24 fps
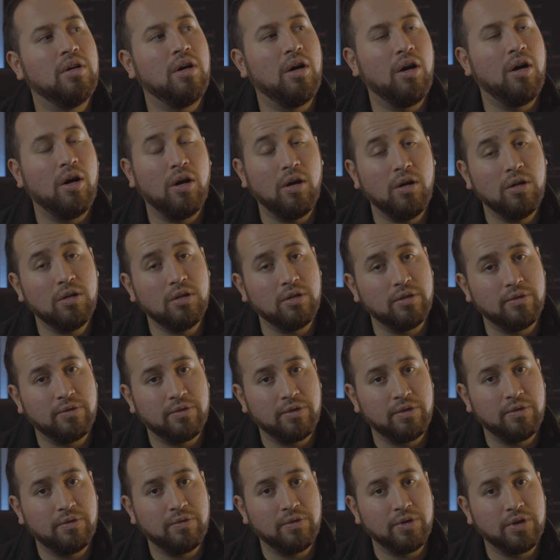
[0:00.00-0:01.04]
all of
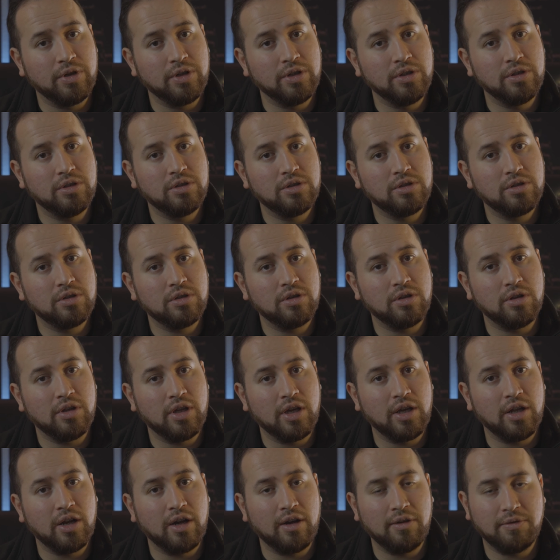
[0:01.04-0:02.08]
the footage
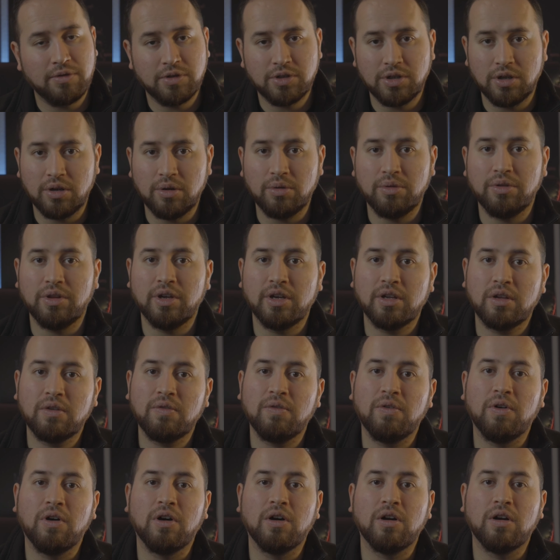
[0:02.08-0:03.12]
that I've shown thus
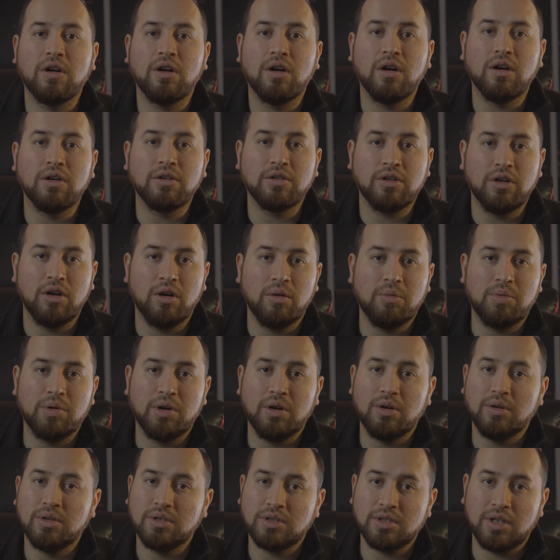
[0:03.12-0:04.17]
far on
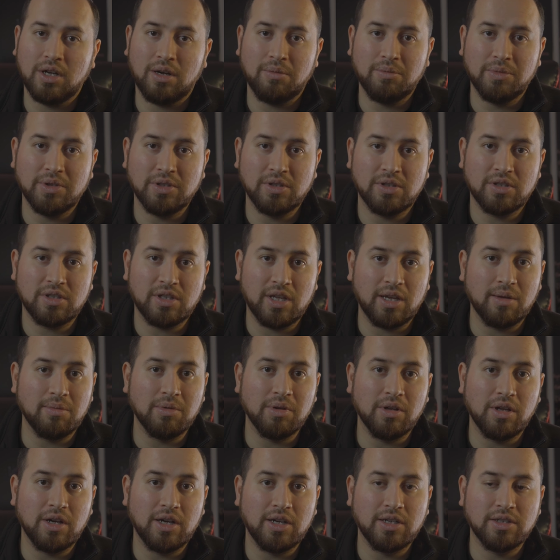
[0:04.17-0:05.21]
GoPro has not been
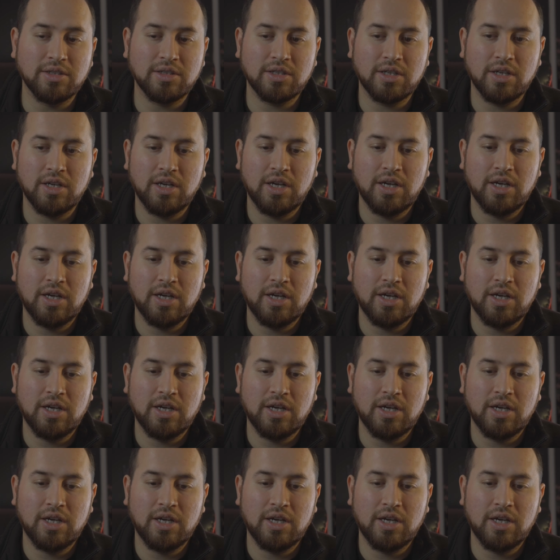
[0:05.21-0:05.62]
stabilized.